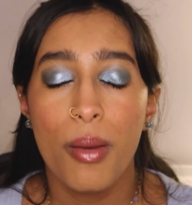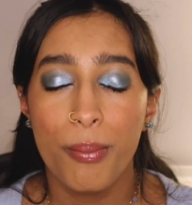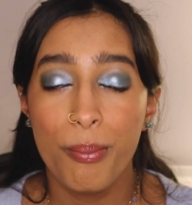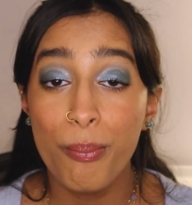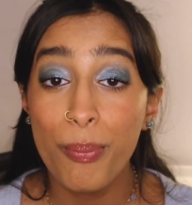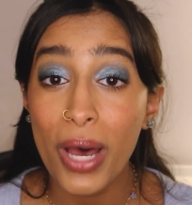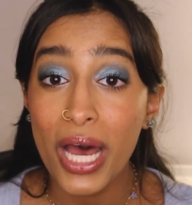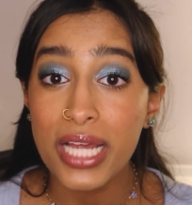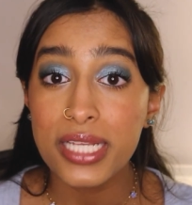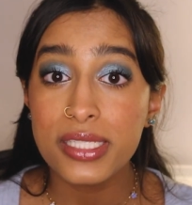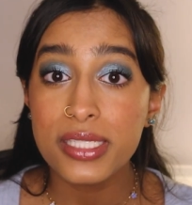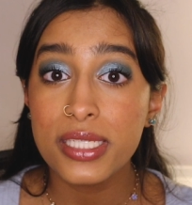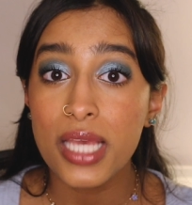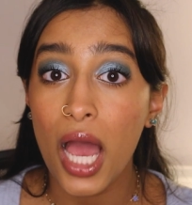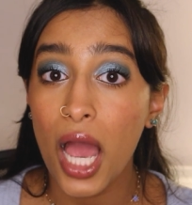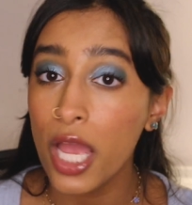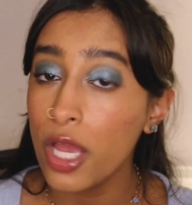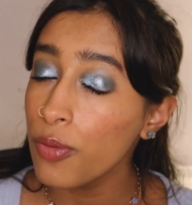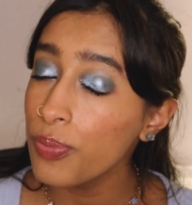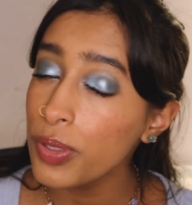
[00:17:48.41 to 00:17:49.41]
But
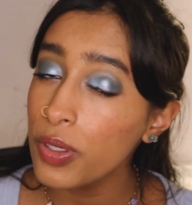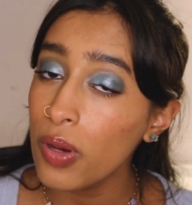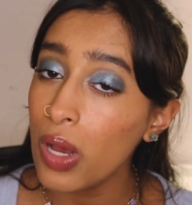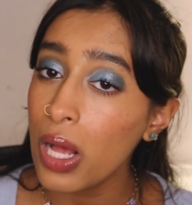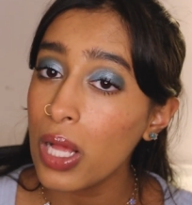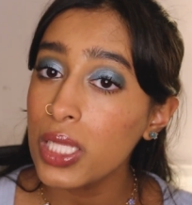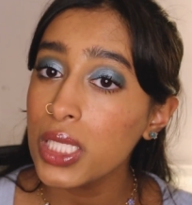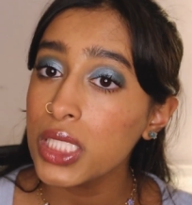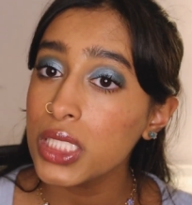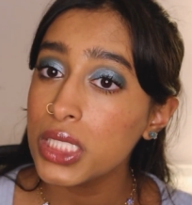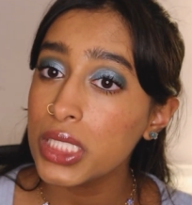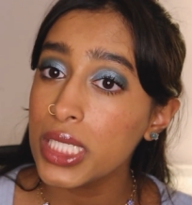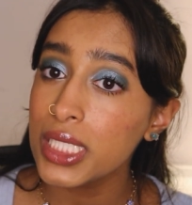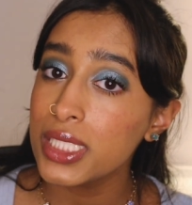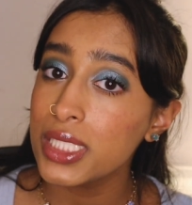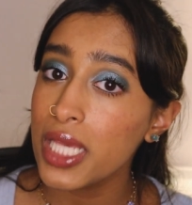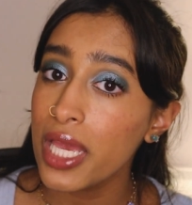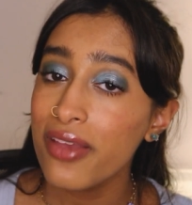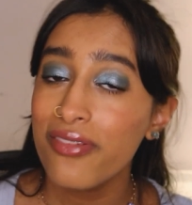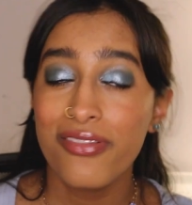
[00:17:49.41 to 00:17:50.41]
I hope you all
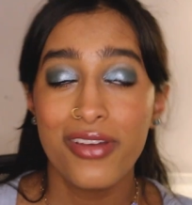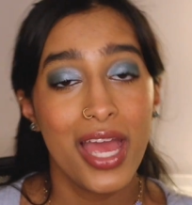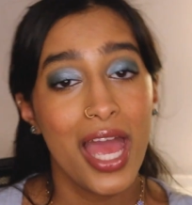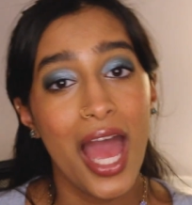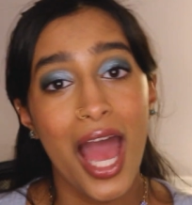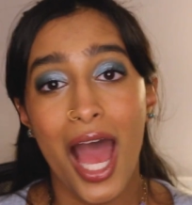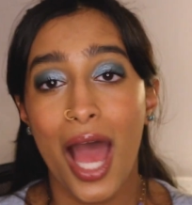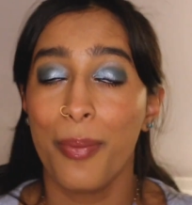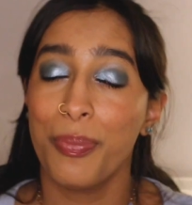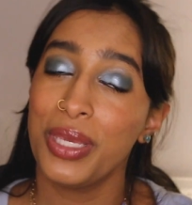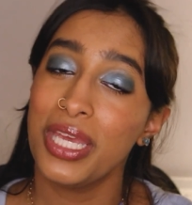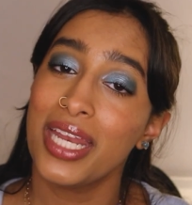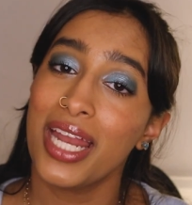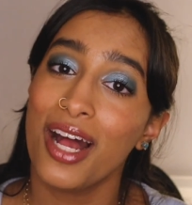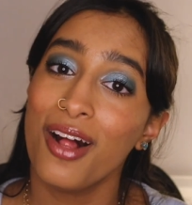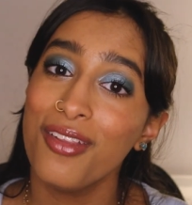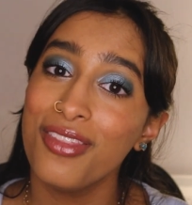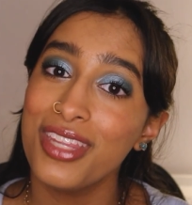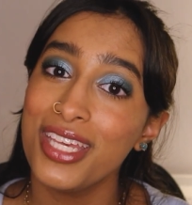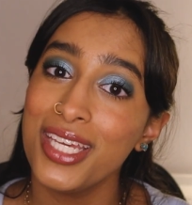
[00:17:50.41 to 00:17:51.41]
stay safe, happy, and
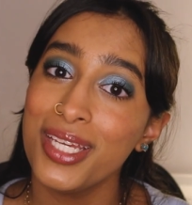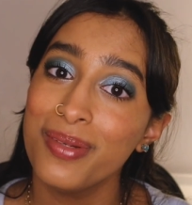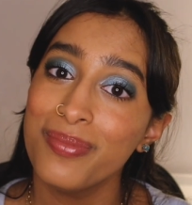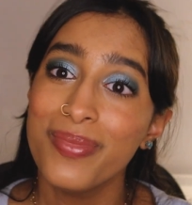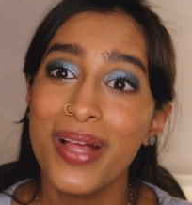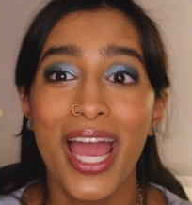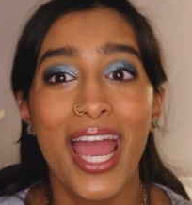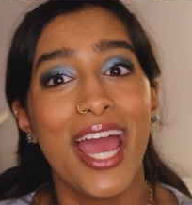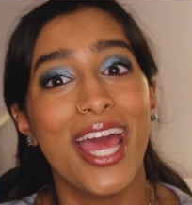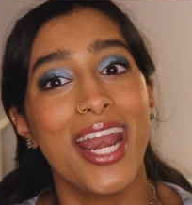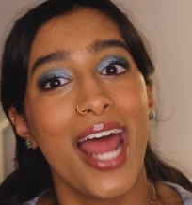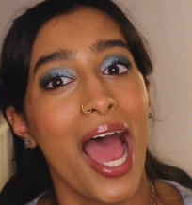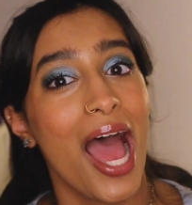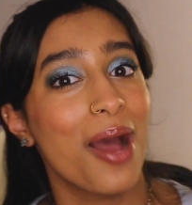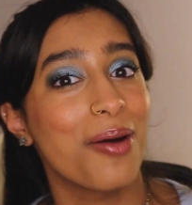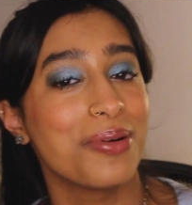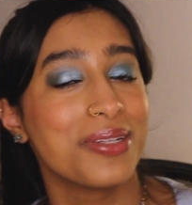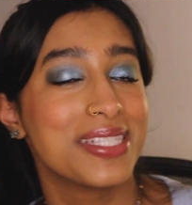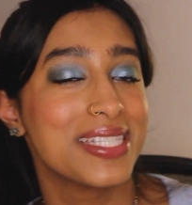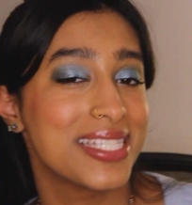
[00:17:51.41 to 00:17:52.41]
healthy, and
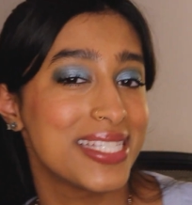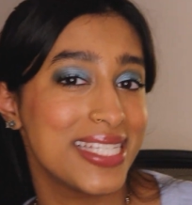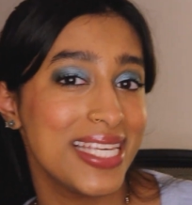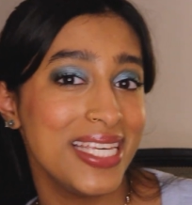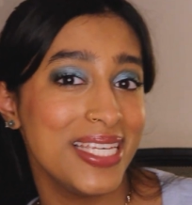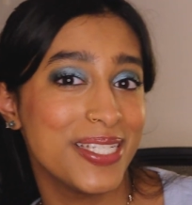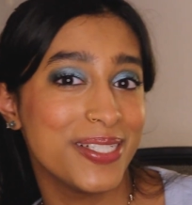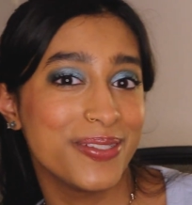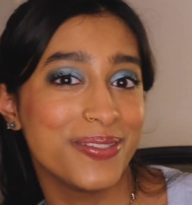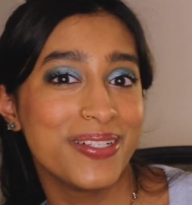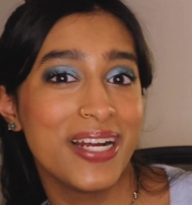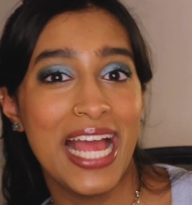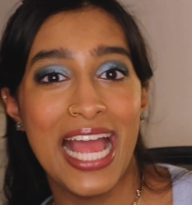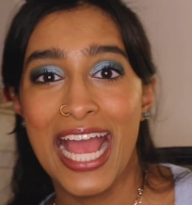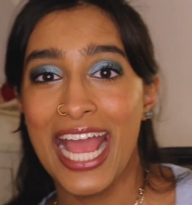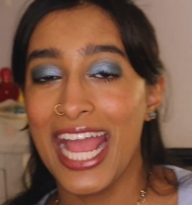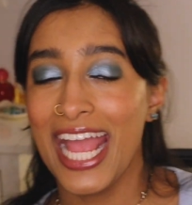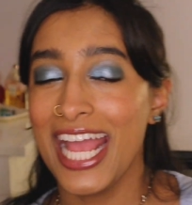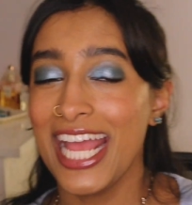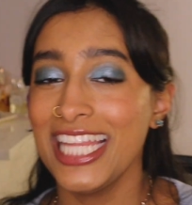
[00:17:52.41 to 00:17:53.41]
I will see you
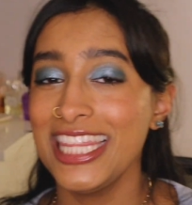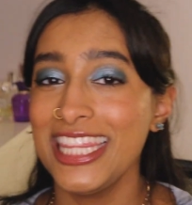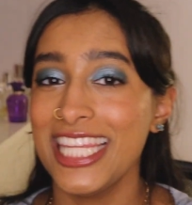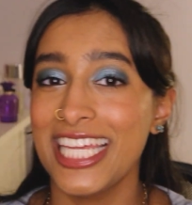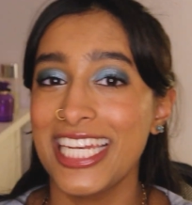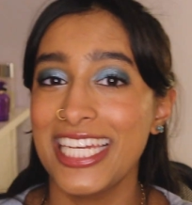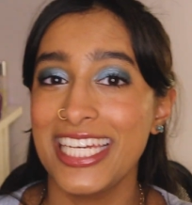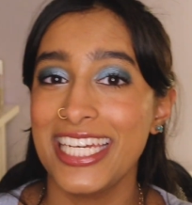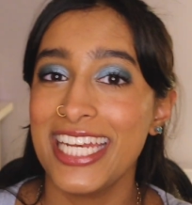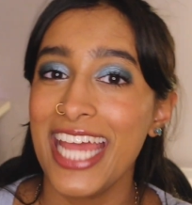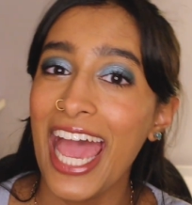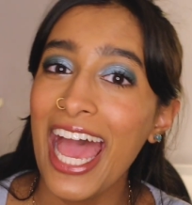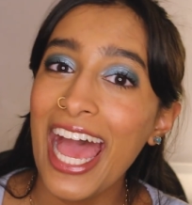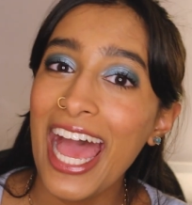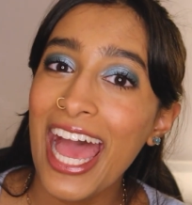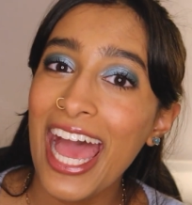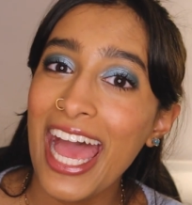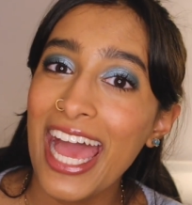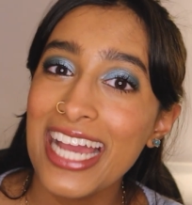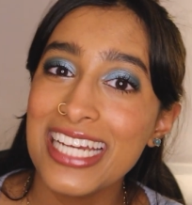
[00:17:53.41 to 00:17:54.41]
in the
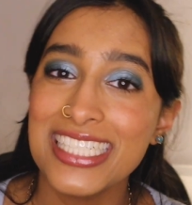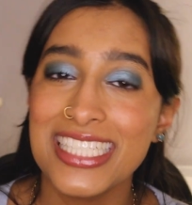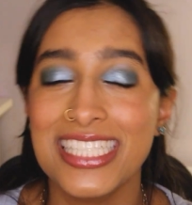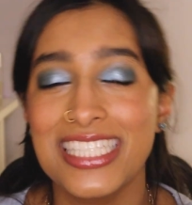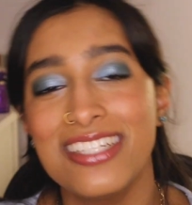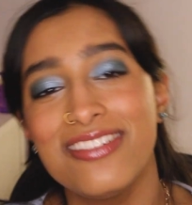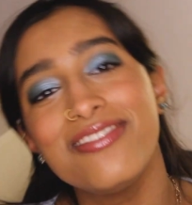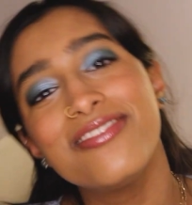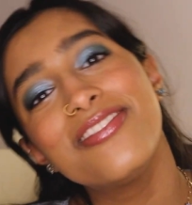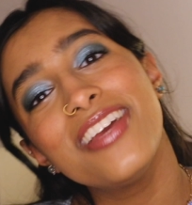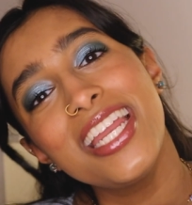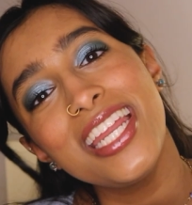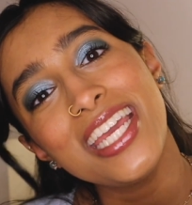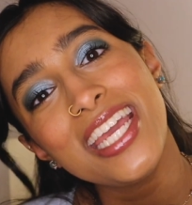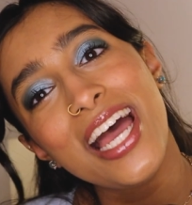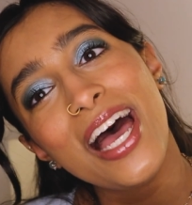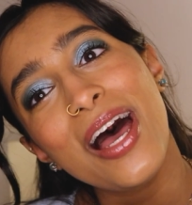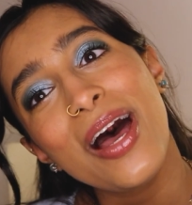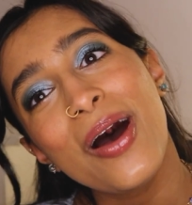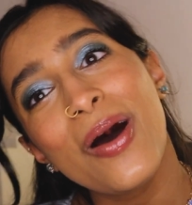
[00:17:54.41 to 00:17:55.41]
next
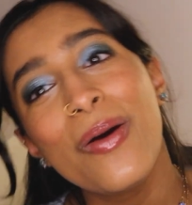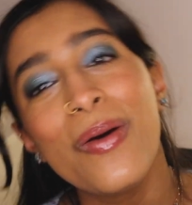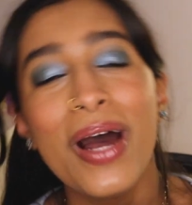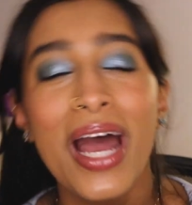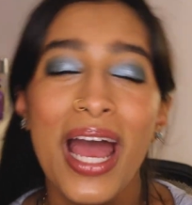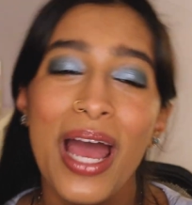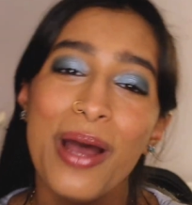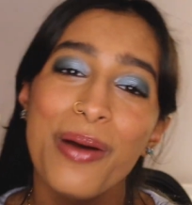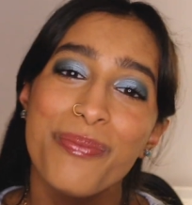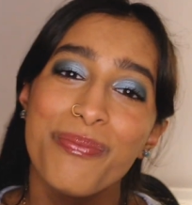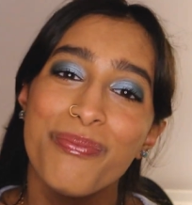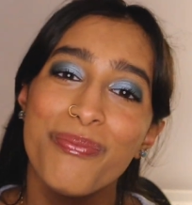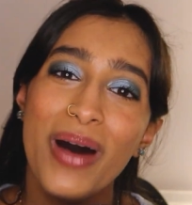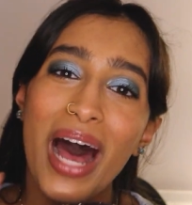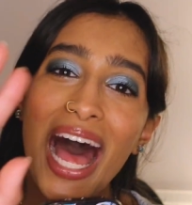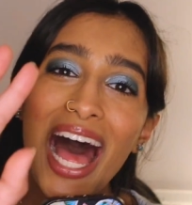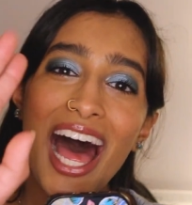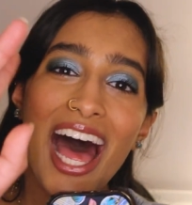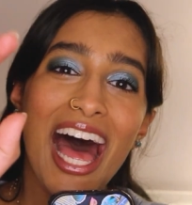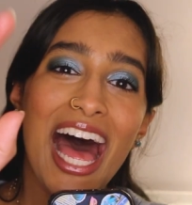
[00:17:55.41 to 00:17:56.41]
video.
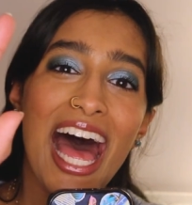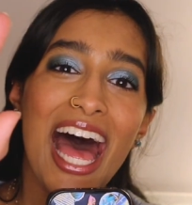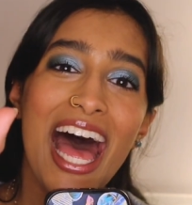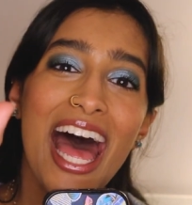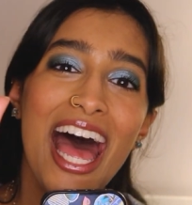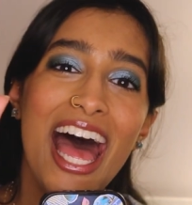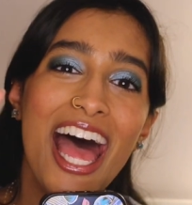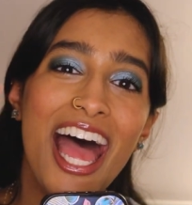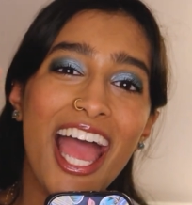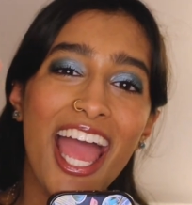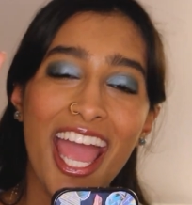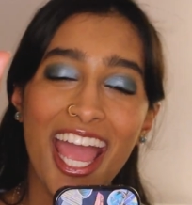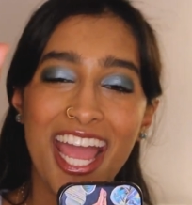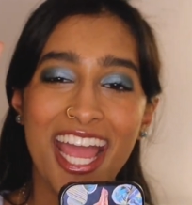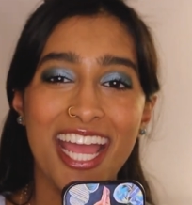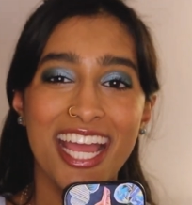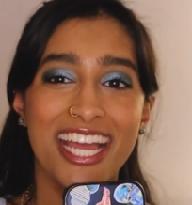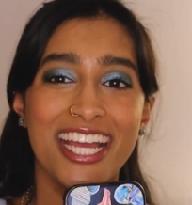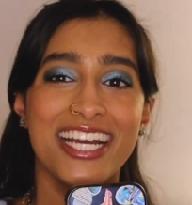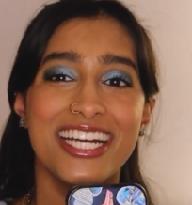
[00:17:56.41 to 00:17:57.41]

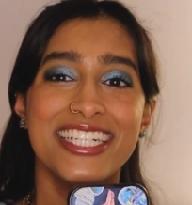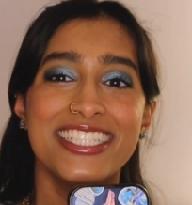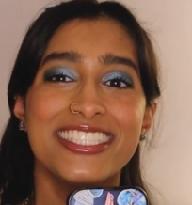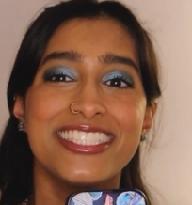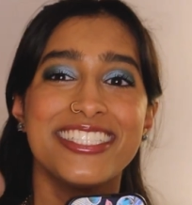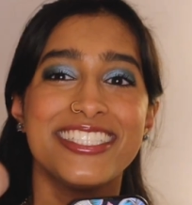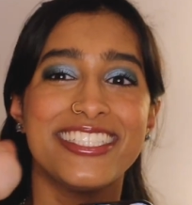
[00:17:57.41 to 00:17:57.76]
Bye!